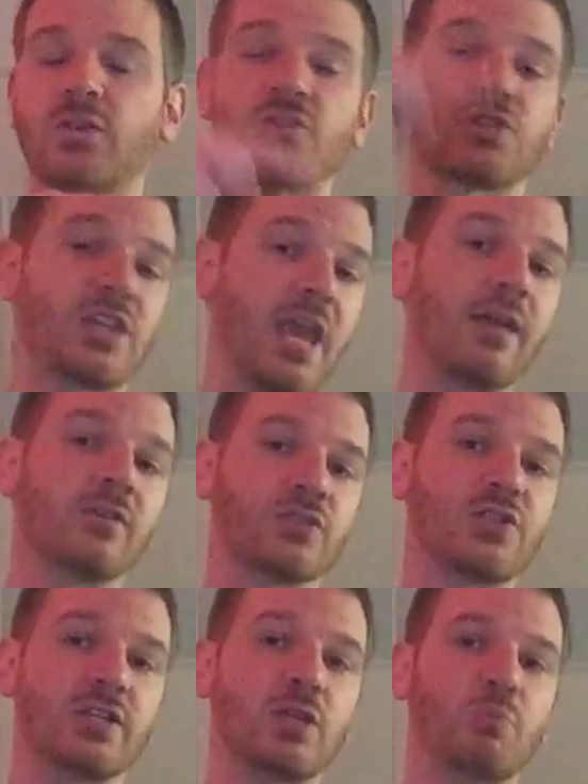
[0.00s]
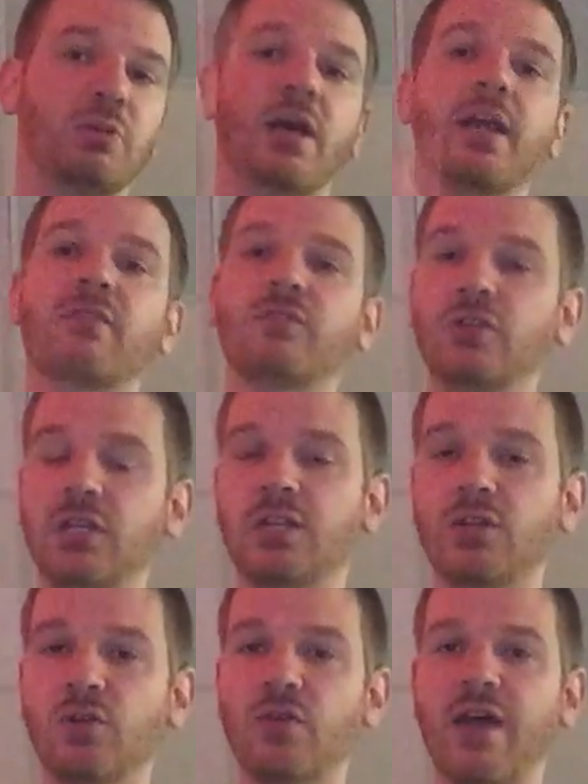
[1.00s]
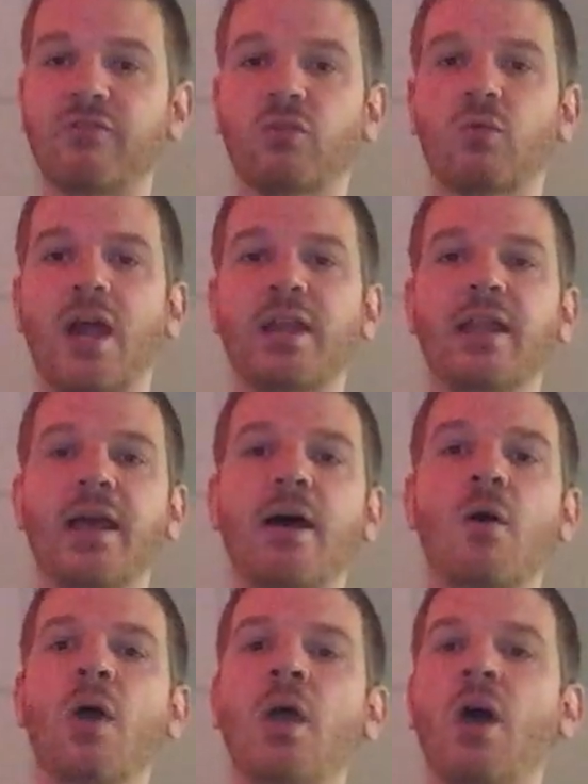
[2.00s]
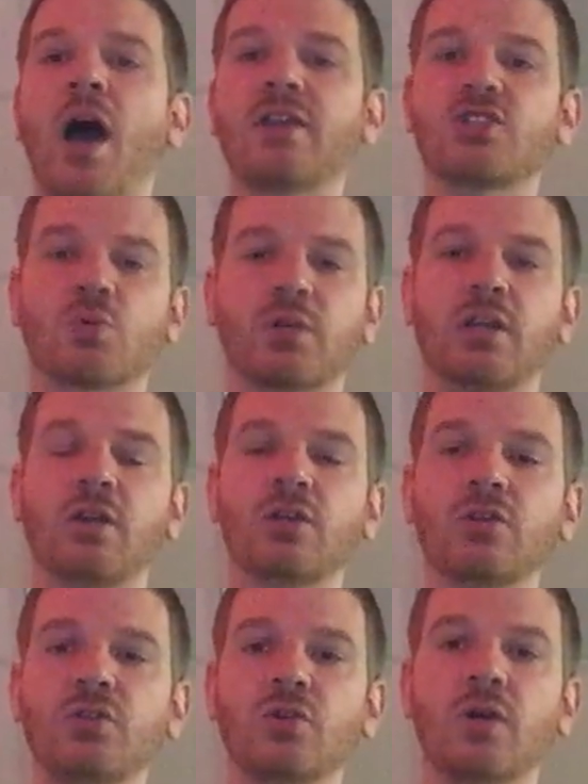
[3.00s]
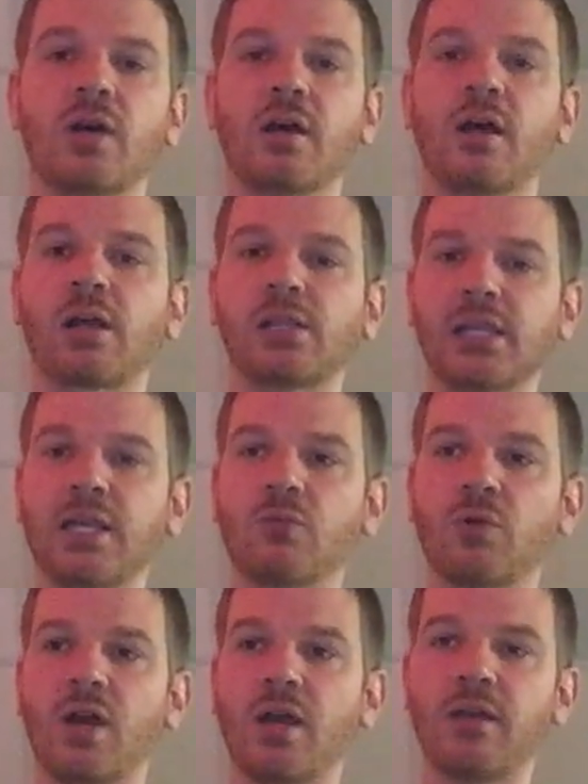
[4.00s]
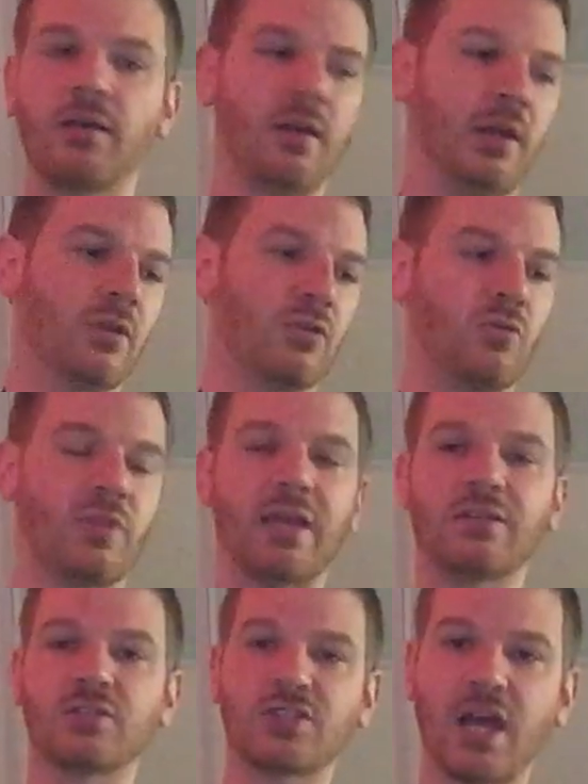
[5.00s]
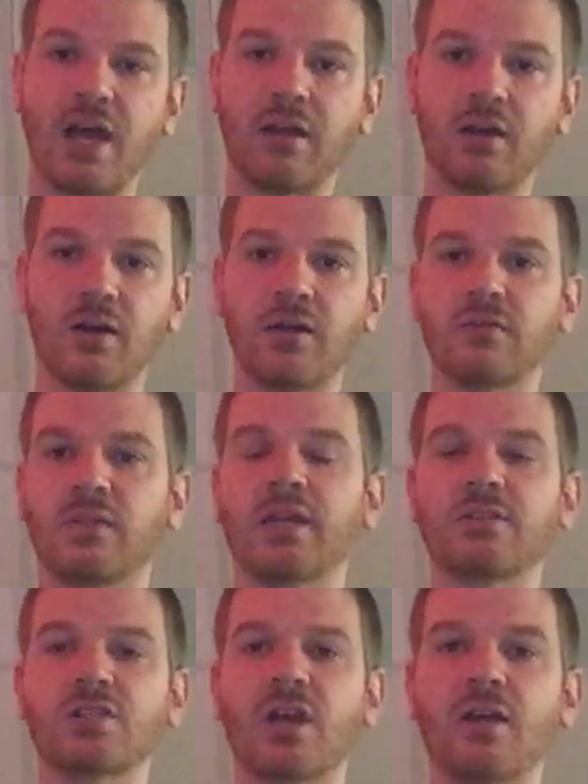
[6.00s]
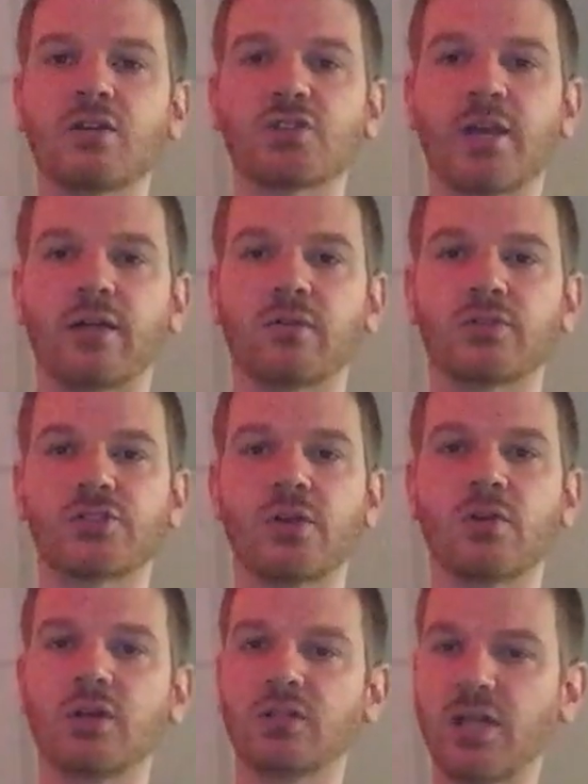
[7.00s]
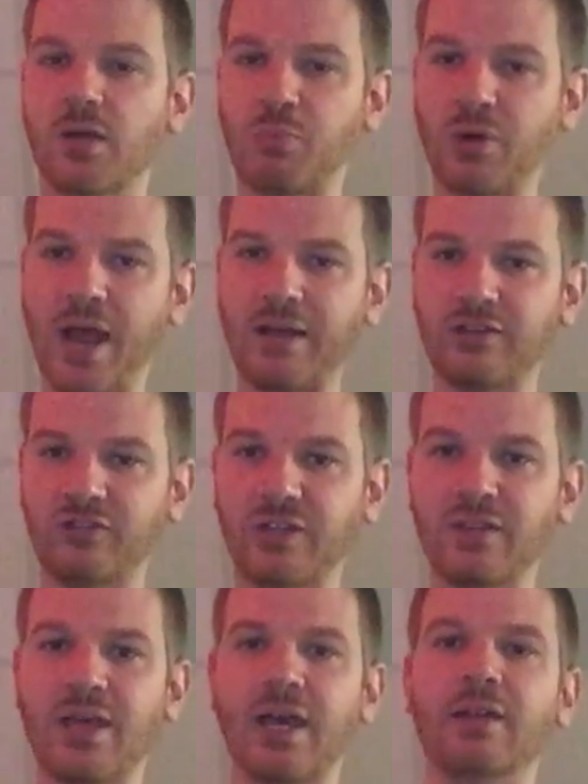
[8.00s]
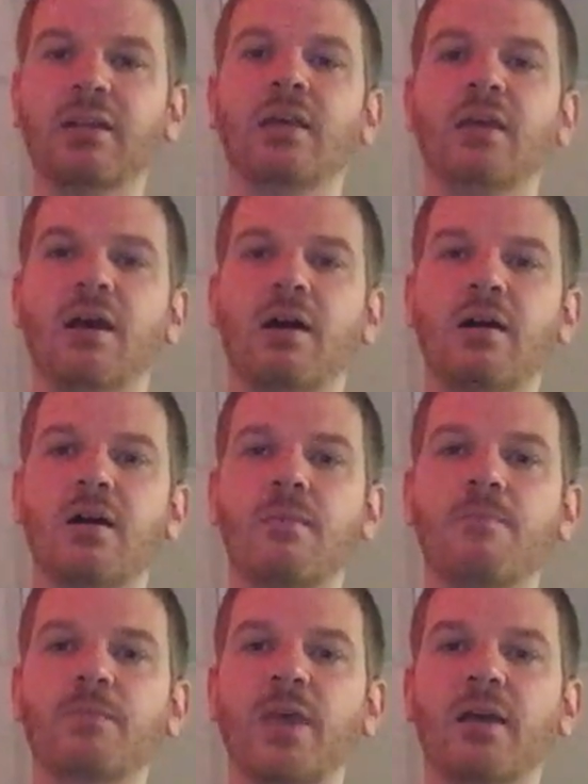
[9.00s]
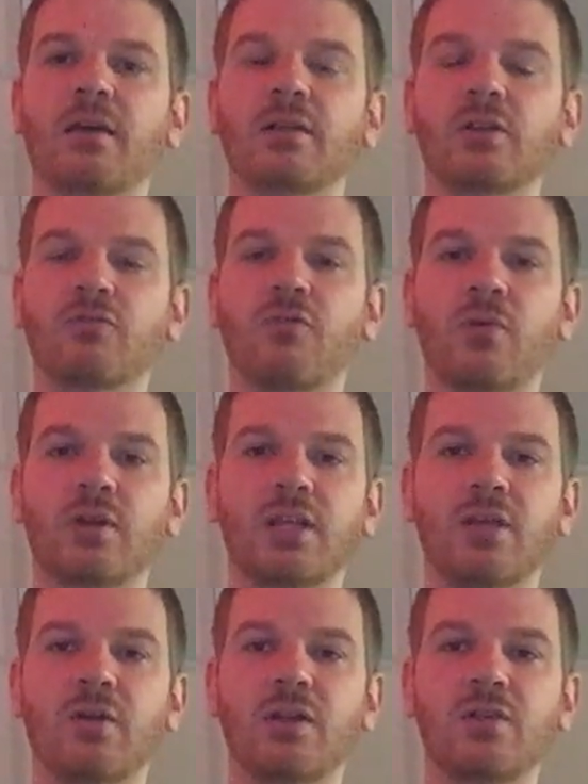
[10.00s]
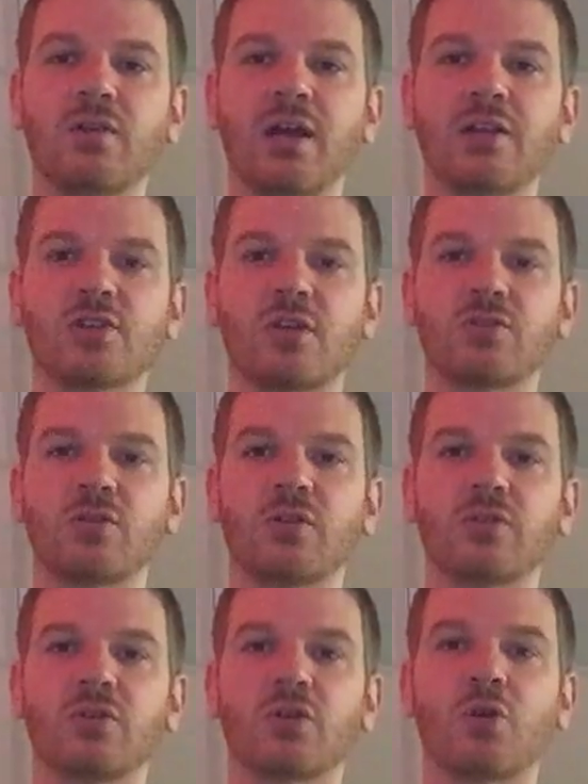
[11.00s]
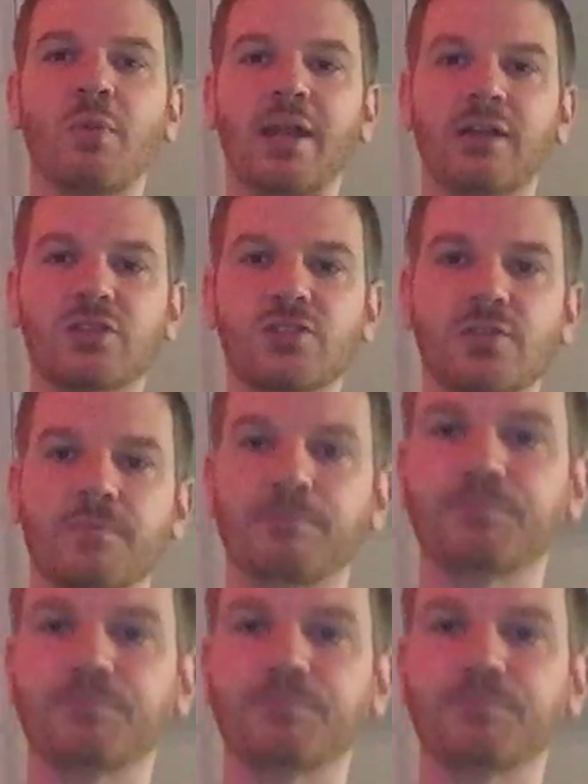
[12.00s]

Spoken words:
scales that you play if you need to do that for right now. I just want to hear you do a clean run through that entire cycle. So good luck practicing that. I look forward to hearing you guys on your chromatics.